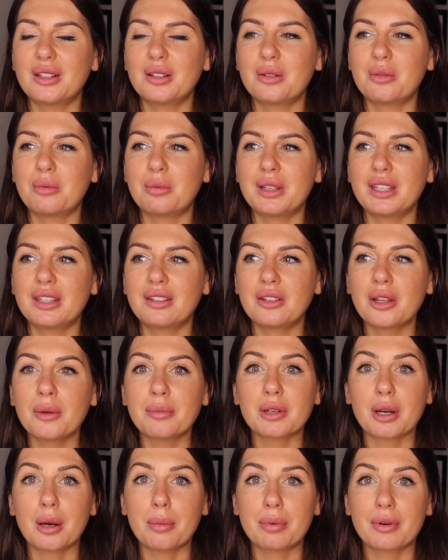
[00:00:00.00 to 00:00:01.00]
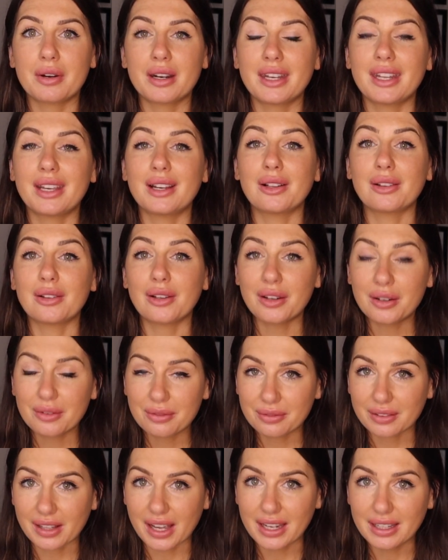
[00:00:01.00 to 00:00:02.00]
we stopped operating a lot of
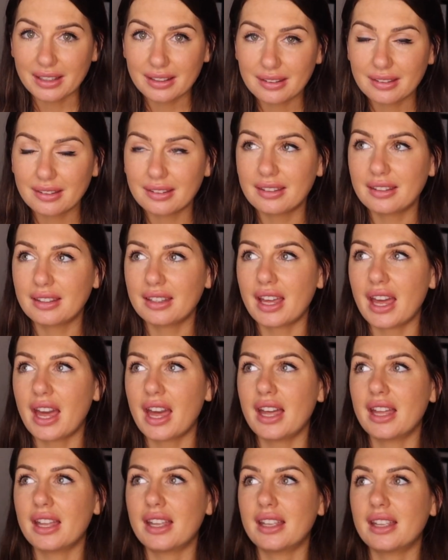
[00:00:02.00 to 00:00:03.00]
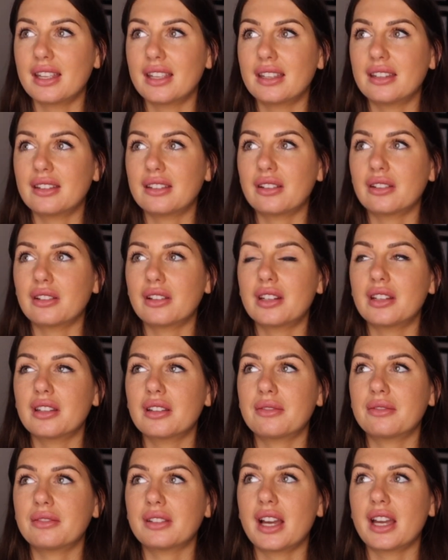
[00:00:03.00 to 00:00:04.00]
flights and a lot of
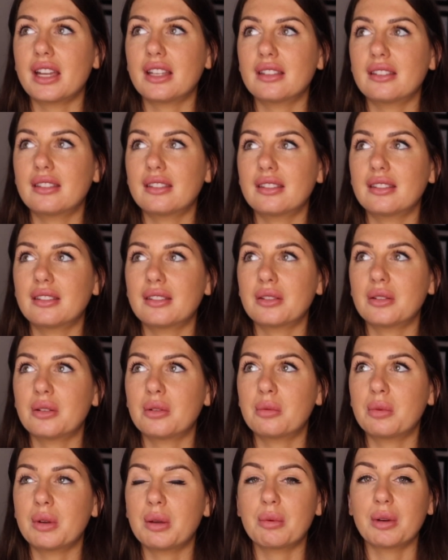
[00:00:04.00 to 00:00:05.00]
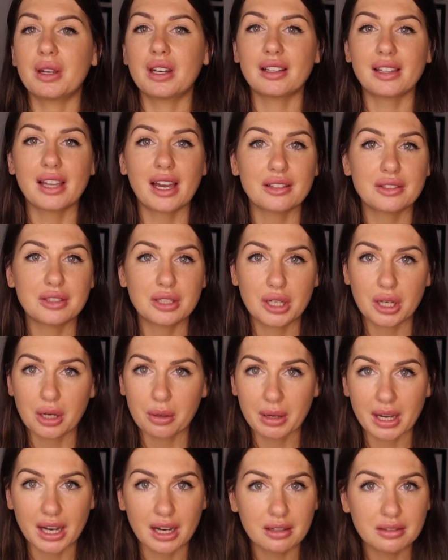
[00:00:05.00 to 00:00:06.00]
the flights we weren't allowed to go
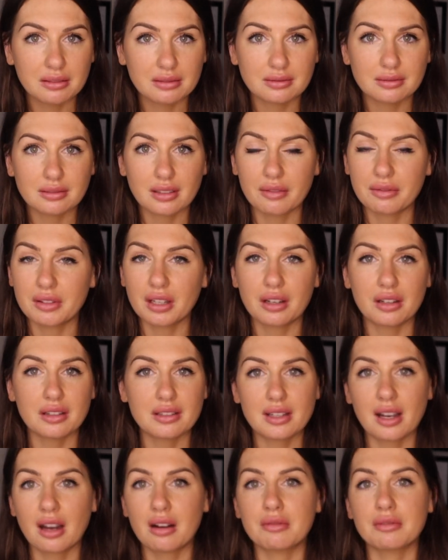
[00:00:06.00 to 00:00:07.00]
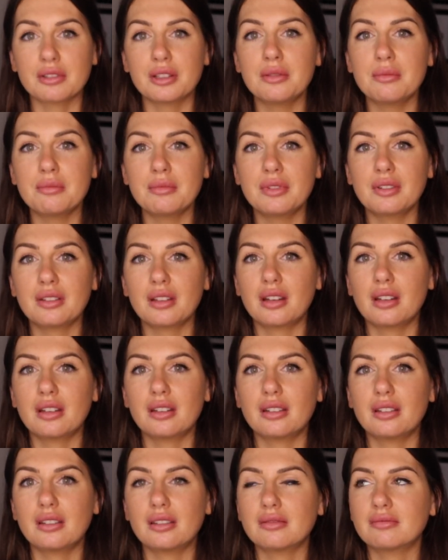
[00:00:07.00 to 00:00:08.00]
out of the hotel room.
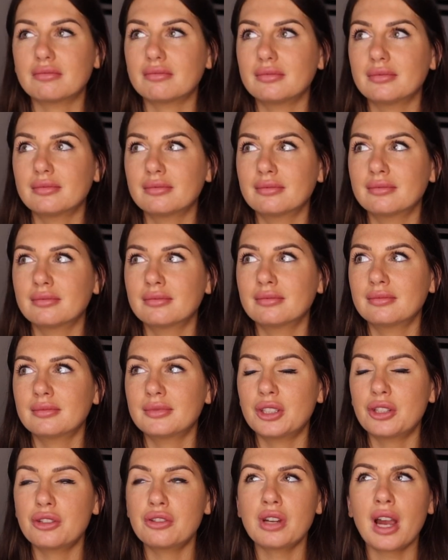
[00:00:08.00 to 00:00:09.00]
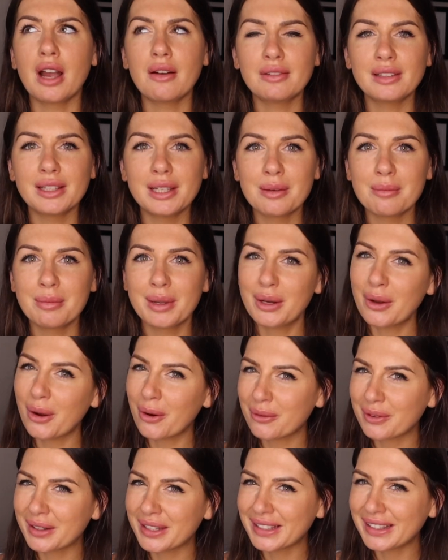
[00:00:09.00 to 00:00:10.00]
So you're traveling, but
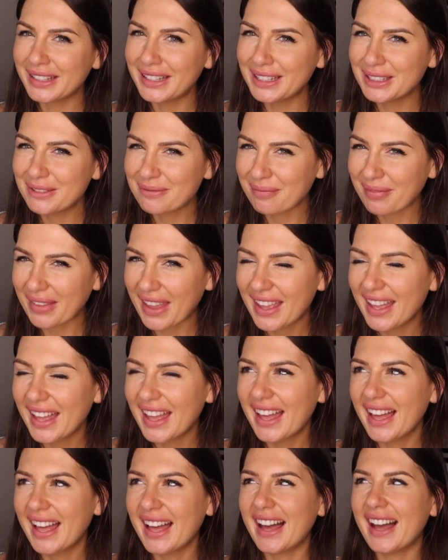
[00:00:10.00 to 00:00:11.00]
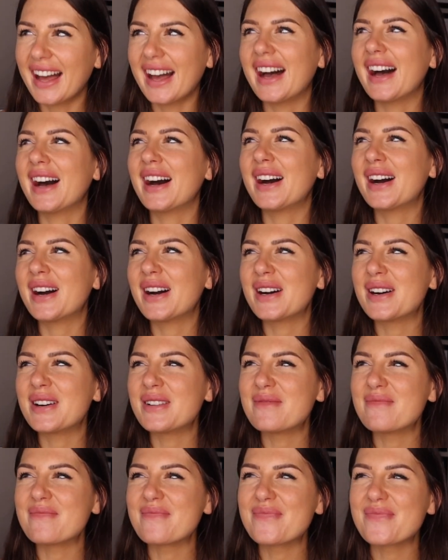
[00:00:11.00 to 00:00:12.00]
not really.
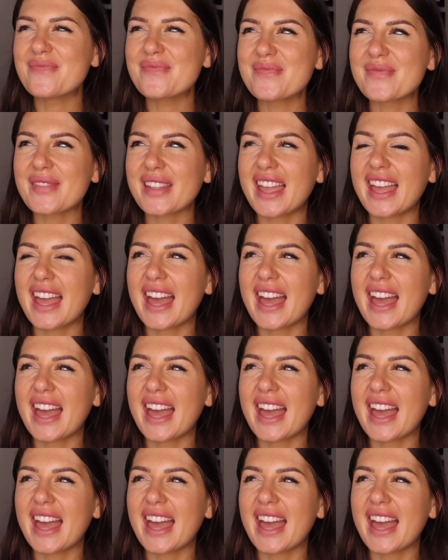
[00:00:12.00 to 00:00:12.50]
And